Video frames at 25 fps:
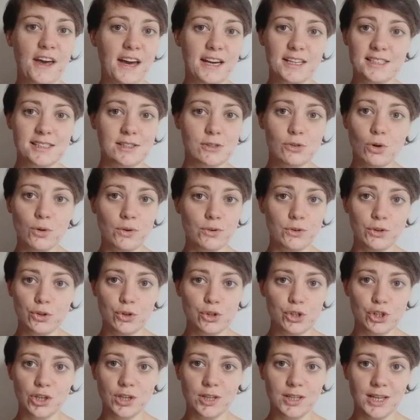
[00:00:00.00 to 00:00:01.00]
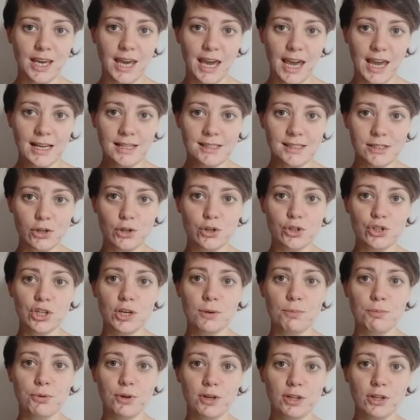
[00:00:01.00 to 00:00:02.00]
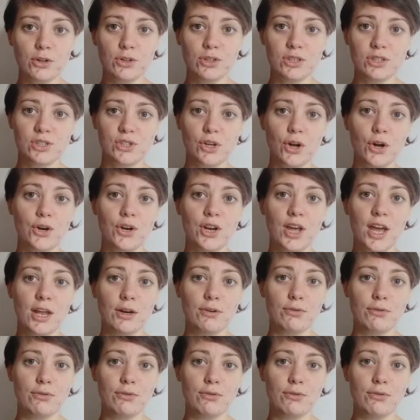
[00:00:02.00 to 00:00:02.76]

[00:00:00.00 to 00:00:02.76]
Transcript: That's not usually the case. Usually a prelude is done